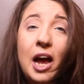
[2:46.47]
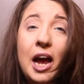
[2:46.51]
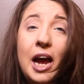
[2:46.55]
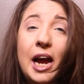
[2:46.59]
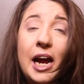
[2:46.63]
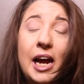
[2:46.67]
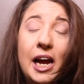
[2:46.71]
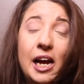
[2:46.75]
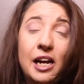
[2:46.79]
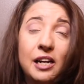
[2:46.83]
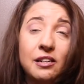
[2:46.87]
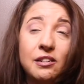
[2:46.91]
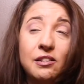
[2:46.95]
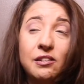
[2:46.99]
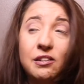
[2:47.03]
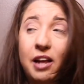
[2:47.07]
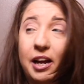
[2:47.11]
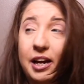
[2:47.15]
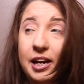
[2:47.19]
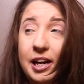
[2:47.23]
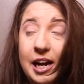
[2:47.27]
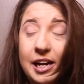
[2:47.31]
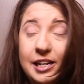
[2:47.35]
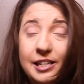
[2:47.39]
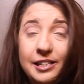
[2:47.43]
And
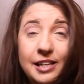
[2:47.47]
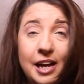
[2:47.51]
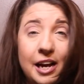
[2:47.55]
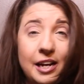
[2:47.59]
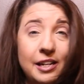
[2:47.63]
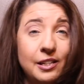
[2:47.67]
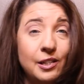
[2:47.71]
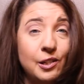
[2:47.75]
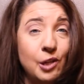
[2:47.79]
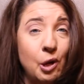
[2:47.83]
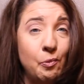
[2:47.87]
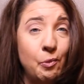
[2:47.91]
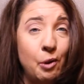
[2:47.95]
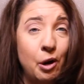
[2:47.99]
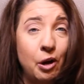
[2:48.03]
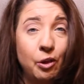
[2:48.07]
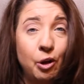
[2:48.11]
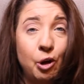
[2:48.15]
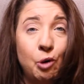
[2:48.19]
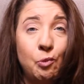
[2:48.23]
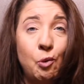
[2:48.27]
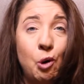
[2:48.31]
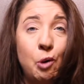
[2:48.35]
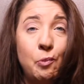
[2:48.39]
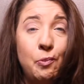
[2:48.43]
like I said, some are a
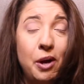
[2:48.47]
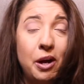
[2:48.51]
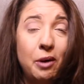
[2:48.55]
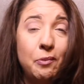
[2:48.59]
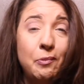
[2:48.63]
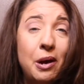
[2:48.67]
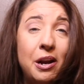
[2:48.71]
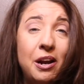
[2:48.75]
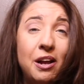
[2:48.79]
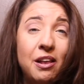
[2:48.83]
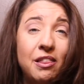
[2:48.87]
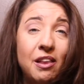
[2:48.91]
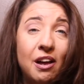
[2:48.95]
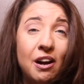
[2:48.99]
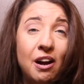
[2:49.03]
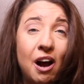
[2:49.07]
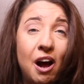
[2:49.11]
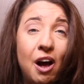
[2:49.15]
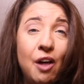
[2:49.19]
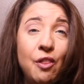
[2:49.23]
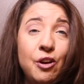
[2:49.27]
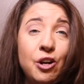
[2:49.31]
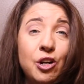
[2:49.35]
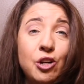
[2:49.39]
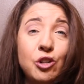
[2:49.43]
little more pigmented than
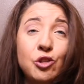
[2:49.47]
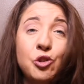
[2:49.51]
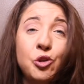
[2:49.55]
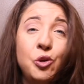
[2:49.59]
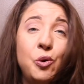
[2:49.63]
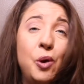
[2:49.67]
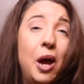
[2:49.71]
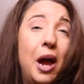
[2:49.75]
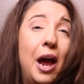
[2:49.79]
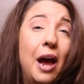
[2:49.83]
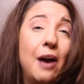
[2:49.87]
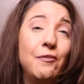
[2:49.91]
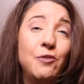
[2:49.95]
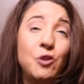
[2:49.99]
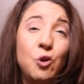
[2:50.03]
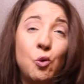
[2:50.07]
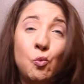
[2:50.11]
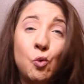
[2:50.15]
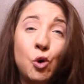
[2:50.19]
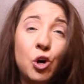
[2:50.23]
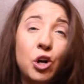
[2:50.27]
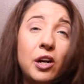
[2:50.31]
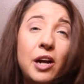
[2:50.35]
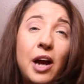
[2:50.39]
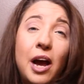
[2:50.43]
others, so you have to
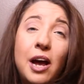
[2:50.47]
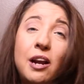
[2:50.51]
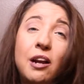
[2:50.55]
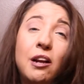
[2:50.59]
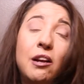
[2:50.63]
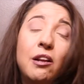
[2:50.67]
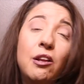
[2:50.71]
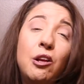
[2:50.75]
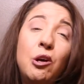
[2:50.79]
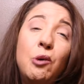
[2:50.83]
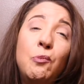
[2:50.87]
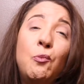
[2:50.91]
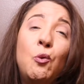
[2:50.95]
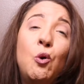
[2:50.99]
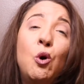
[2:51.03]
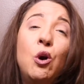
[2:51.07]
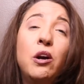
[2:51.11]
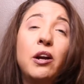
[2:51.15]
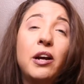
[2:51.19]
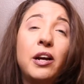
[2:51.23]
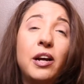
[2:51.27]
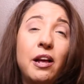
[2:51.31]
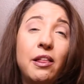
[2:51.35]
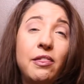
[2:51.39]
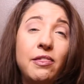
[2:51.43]
work at it a little more to
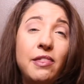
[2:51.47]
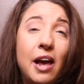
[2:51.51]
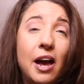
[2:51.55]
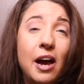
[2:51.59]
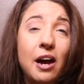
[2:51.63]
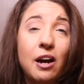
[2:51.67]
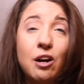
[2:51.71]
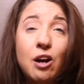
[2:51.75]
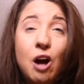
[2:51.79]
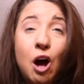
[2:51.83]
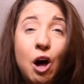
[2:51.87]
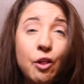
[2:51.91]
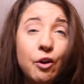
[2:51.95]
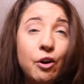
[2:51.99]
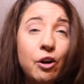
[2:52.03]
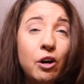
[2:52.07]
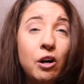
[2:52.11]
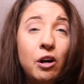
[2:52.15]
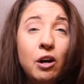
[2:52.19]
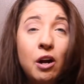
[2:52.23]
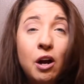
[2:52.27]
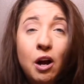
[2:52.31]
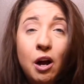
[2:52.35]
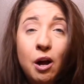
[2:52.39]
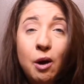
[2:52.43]
get that
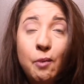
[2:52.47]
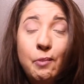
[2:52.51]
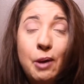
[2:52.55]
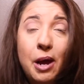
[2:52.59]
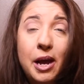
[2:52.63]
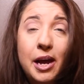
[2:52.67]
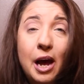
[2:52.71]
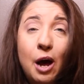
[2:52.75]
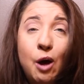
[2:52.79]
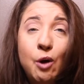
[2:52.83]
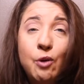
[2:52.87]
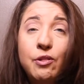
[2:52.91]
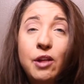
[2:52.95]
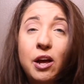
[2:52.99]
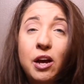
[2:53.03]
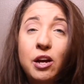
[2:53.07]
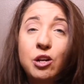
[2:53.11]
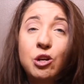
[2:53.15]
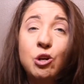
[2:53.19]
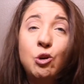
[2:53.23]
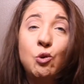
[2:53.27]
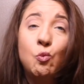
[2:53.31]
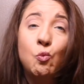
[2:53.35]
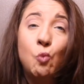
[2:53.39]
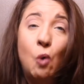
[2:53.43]
color payout that
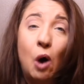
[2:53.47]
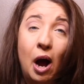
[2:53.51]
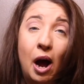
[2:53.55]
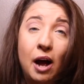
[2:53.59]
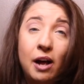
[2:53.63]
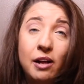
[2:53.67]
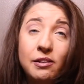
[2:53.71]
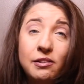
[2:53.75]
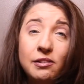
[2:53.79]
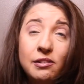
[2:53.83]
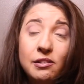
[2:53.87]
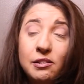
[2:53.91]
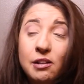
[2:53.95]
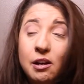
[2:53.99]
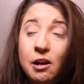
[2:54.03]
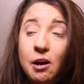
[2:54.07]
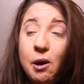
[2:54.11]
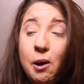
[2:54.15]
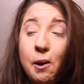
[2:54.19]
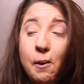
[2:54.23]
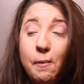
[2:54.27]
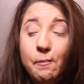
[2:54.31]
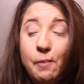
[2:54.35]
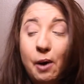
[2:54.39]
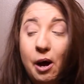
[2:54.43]
you want.
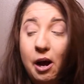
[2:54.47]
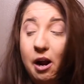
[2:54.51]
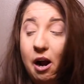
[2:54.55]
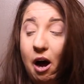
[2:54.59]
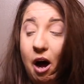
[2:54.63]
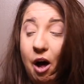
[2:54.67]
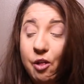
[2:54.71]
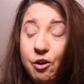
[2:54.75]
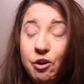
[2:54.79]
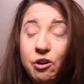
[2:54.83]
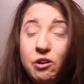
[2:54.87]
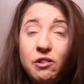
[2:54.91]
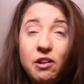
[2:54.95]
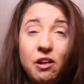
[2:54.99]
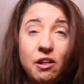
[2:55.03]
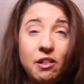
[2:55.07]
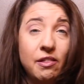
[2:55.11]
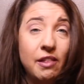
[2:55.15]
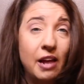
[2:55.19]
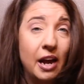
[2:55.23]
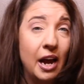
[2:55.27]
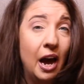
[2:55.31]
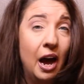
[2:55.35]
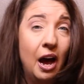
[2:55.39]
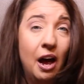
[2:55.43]
But other than
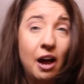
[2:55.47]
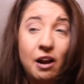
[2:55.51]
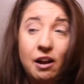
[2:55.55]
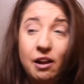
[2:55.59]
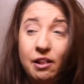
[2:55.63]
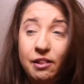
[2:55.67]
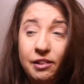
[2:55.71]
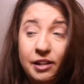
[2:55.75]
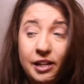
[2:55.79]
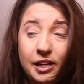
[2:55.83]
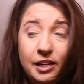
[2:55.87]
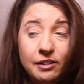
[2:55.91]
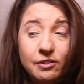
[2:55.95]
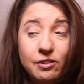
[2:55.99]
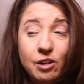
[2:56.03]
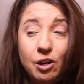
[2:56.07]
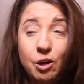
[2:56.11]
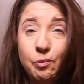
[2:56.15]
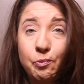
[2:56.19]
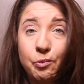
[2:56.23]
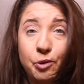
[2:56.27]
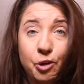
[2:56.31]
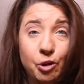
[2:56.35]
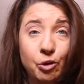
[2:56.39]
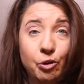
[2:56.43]
that, these
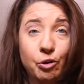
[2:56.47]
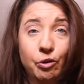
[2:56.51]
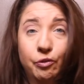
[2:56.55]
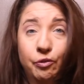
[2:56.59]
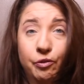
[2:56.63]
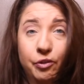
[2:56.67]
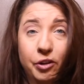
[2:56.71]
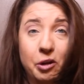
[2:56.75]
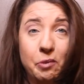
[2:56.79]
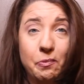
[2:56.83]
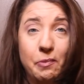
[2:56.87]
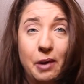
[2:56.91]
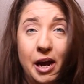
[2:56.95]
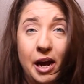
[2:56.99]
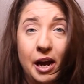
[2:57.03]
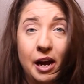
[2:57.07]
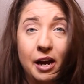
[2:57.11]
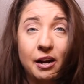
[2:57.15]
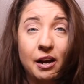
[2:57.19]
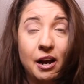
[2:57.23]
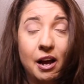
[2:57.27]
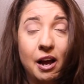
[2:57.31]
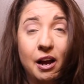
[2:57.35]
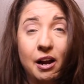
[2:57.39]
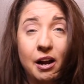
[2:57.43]
are beautifully
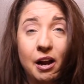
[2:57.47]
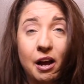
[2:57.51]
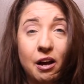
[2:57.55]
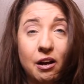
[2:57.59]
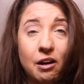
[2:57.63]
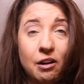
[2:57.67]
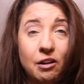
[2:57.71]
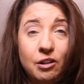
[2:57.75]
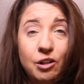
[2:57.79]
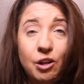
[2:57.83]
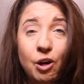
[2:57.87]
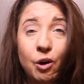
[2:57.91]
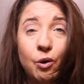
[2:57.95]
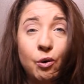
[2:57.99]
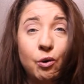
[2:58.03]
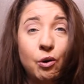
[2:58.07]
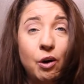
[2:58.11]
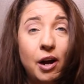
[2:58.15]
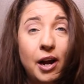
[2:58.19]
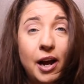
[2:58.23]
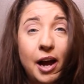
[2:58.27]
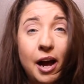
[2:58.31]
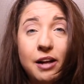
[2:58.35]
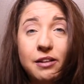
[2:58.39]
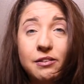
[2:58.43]
made, and you know,
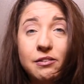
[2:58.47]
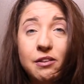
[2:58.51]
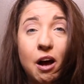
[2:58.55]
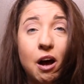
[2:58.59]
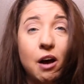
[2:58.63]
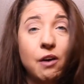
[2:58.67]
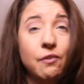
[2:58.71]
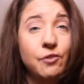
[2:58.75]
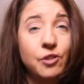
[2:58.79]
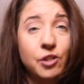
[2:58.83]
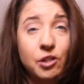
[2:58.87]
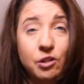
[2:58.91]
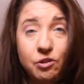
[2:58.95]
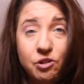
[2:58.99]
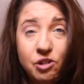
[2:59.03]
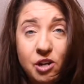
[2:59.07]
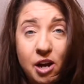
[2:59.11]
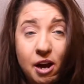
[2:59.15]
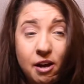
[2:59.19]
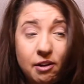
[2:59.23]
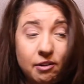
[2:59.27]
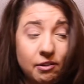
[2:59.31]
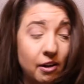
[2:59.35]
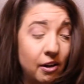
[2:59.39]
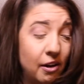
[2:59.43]
hats off to you,
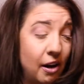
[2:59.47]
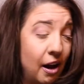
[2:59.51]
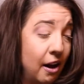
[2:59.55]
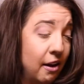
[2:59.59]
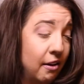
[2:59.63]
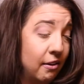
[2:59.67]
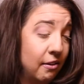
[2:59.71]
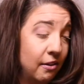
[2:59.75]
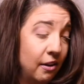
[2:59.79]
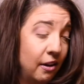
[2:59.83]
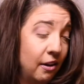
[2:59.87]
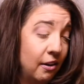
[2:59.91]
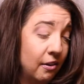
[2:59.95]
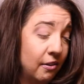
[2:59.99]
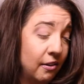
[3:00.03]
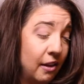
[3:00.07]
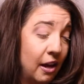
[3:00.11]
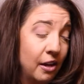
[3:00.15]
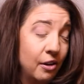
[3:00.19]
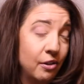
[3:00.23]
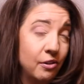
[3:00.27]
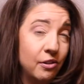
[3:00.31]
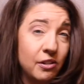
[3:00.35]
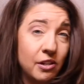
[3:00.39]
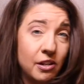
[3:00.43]
Jaclyn. I think
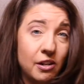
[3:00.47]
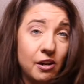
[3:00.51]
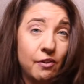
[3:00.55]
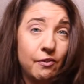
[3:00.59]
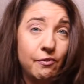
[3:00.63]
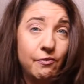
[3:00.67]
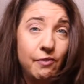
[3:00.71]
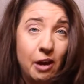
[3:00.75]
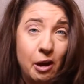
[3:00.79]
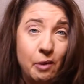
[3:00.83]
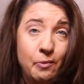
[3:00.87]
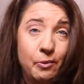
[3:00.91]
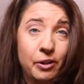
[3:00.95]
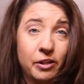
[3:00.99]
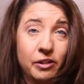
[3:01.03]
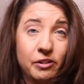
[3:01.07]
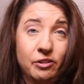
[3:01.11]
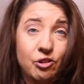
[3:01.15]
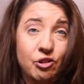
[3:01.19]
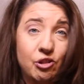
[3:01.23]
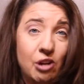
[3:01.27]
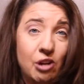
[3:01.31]
that you did a fabulous